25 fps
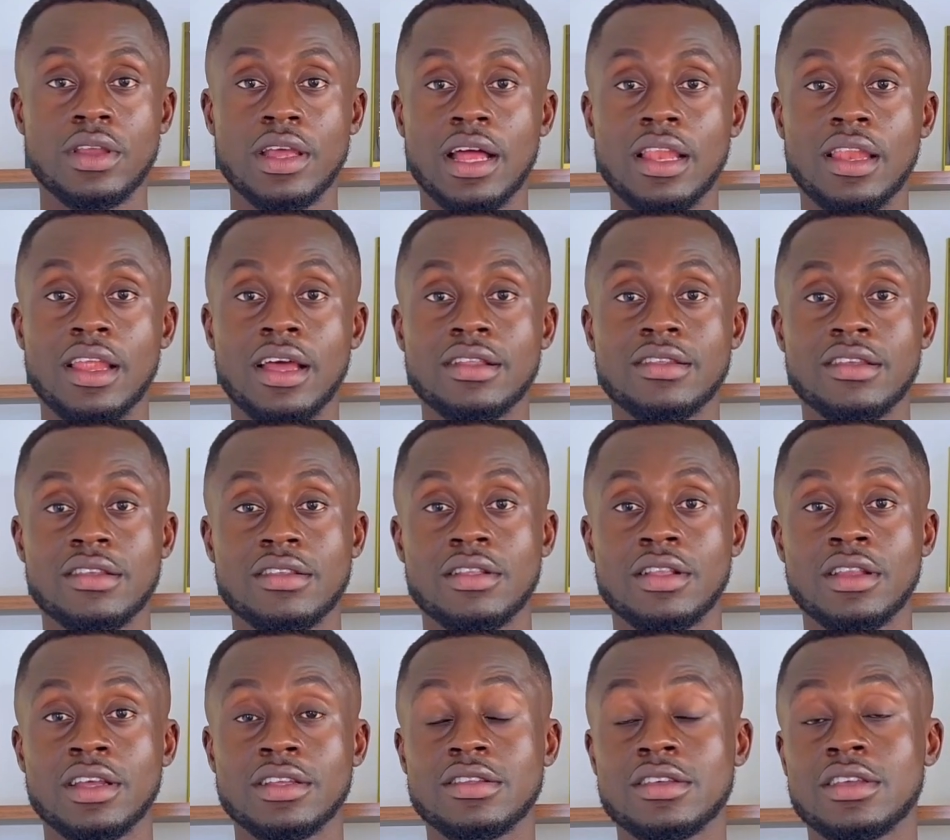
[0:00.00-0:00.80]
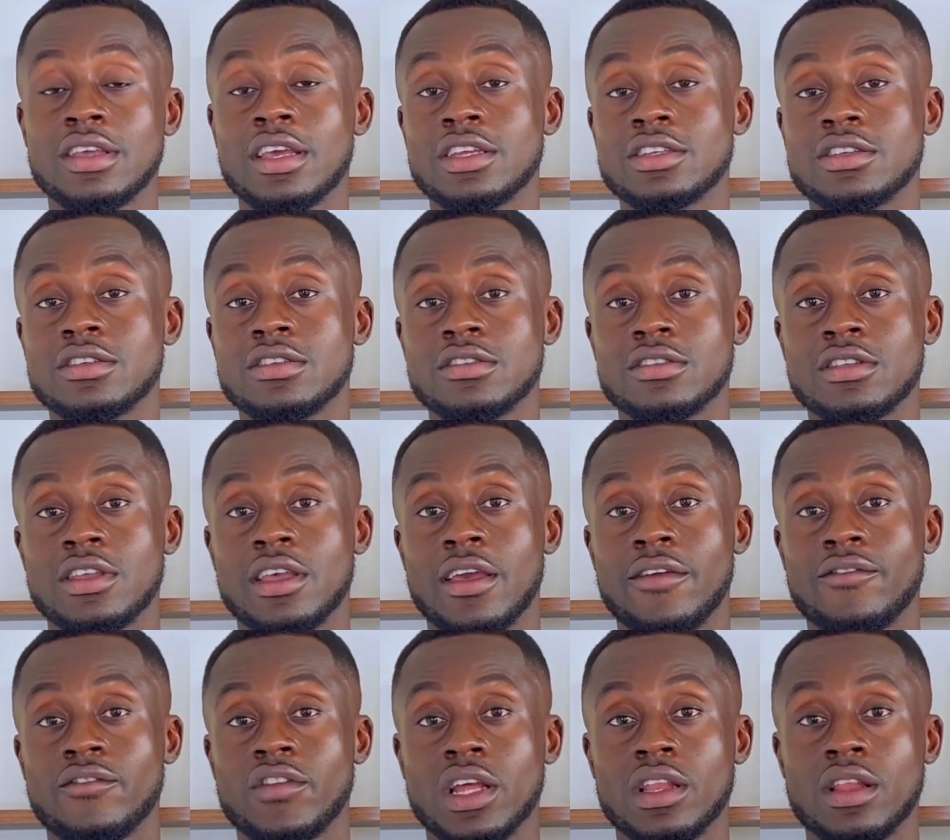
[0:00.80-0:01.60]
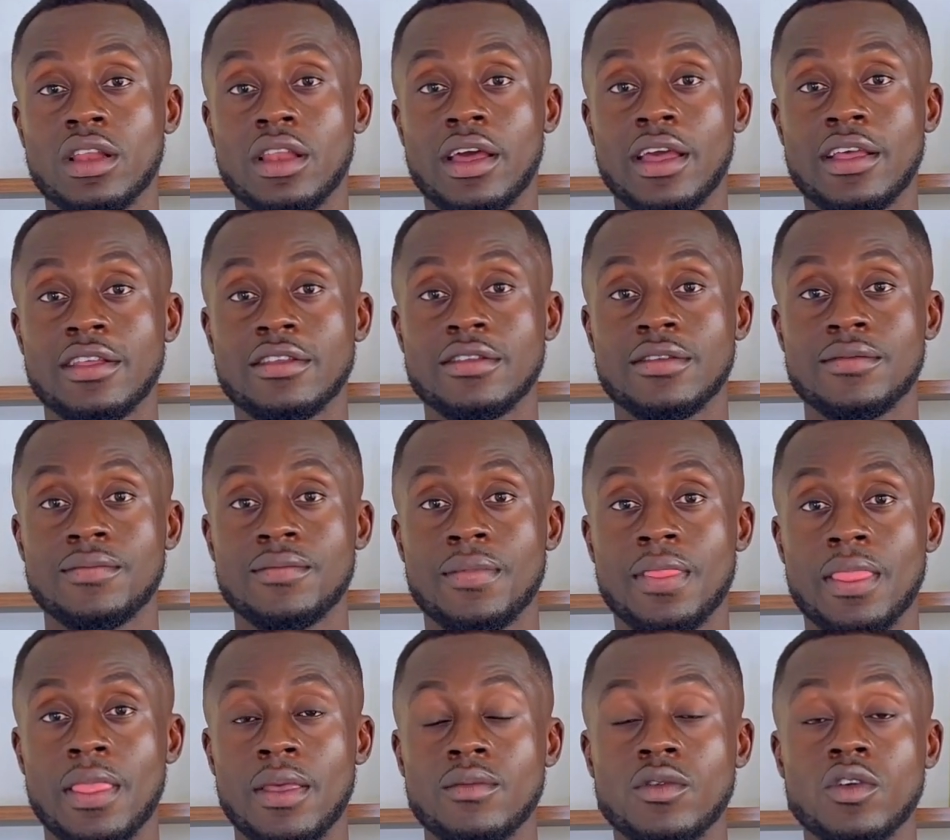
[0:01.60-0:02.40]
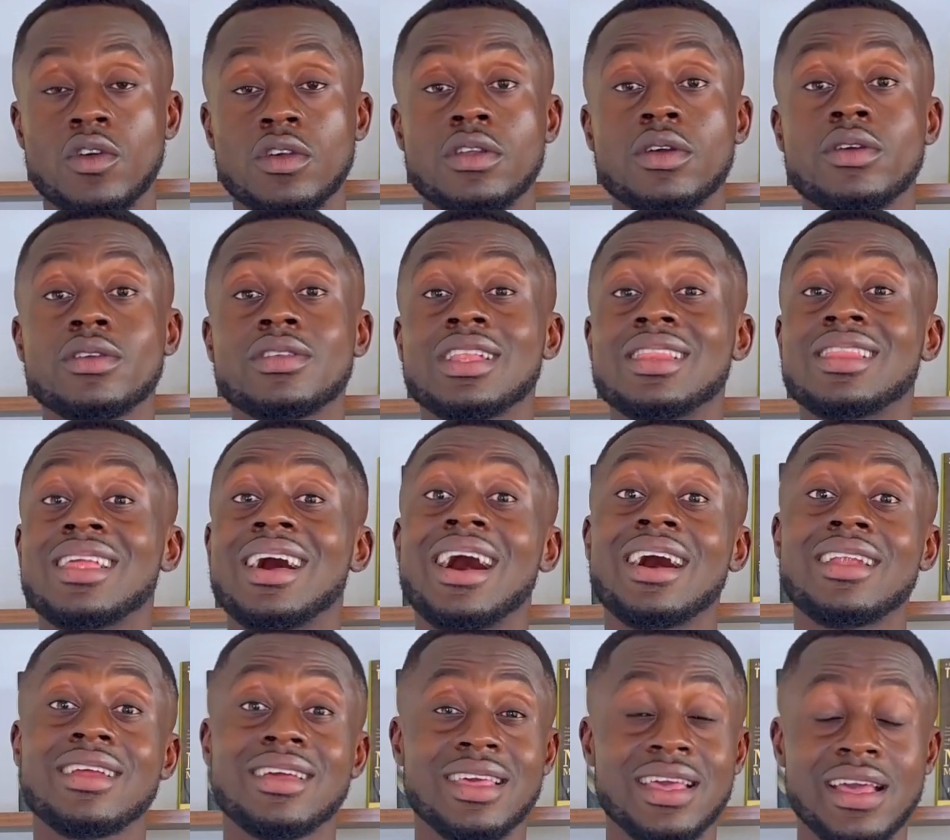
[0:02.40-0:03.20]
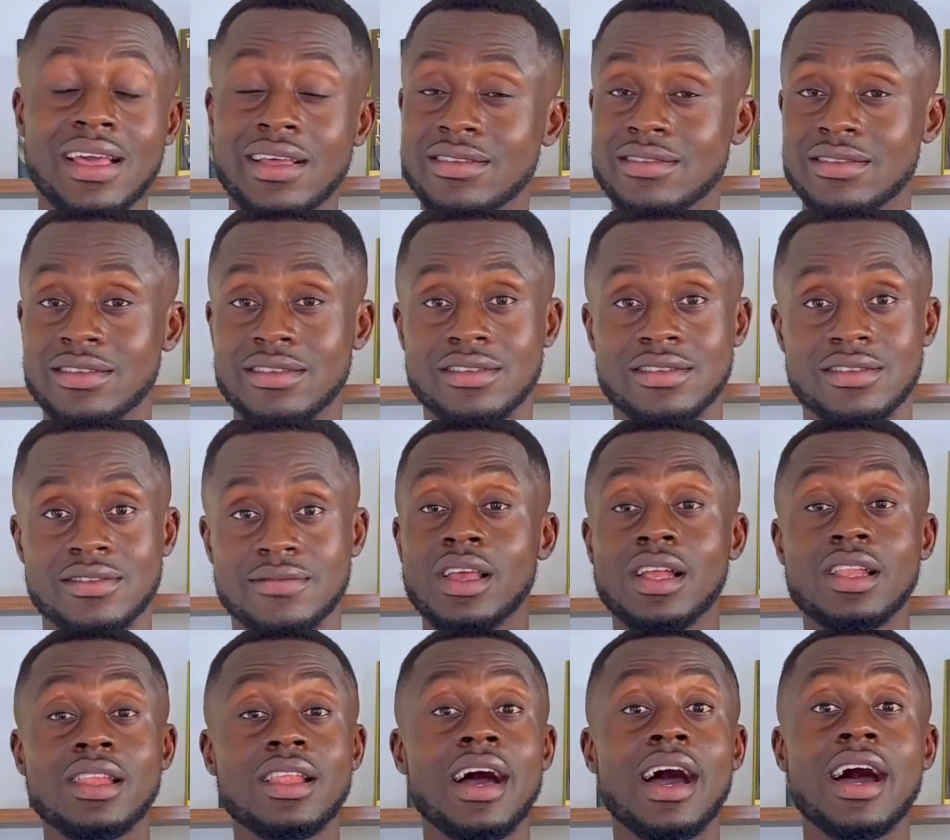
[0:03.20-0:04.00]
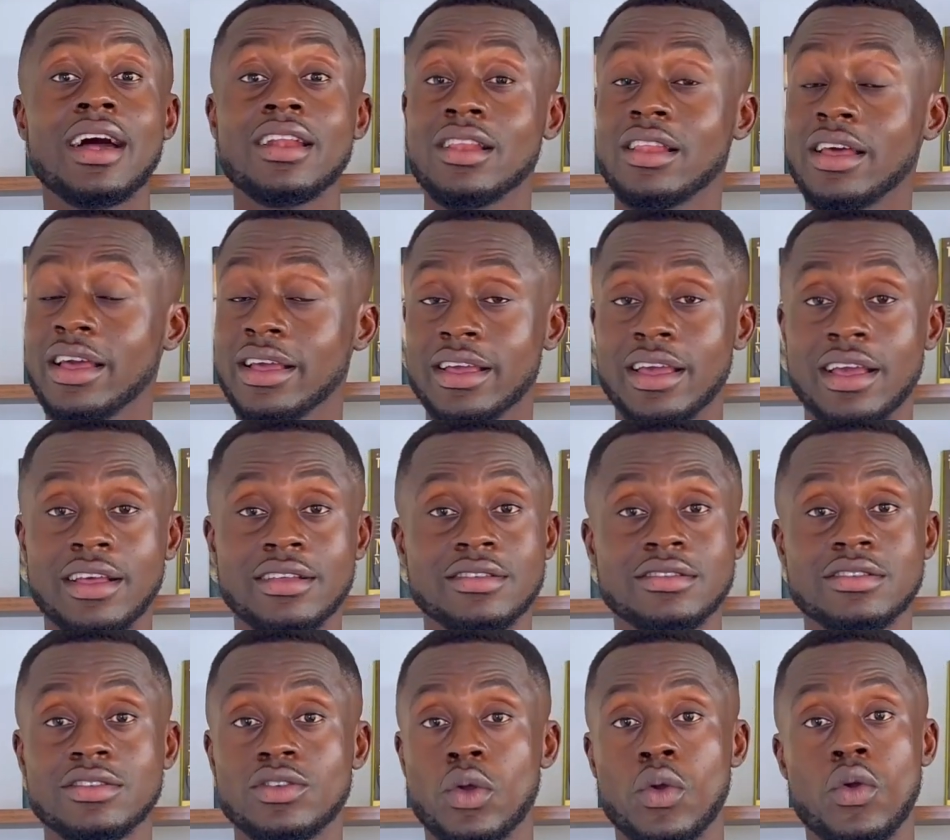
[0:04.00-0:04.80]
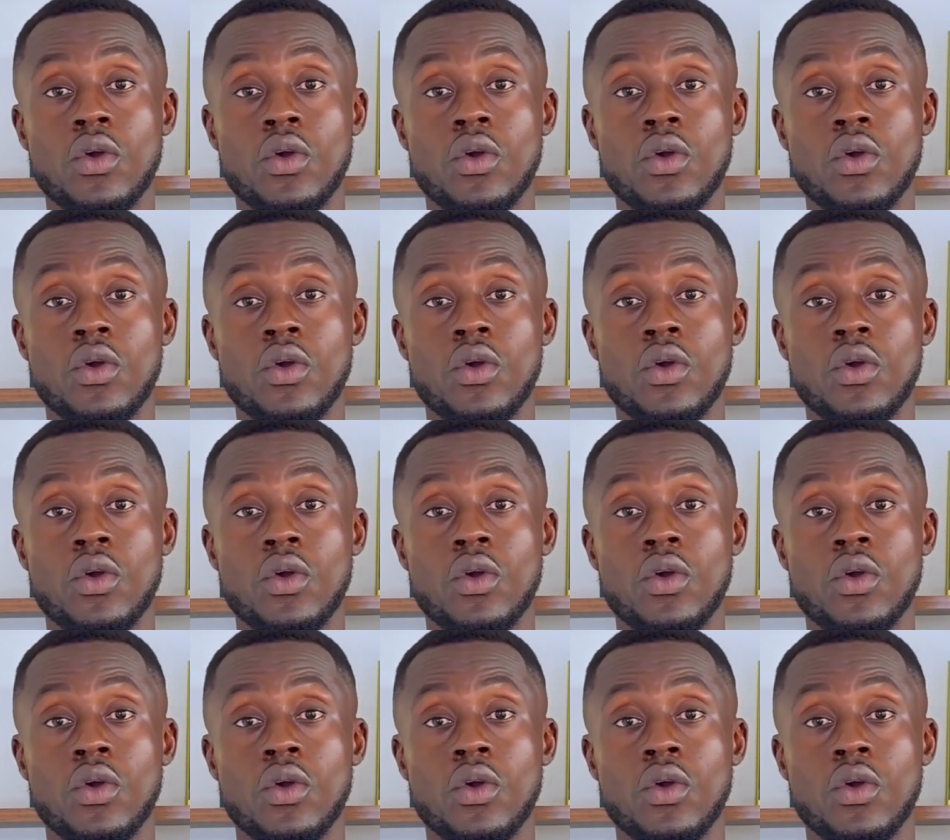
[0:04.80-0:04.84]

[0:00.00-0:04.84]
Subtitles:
the Atlantic litigations get finalized. But there's a lot of cases, a lot of land cases in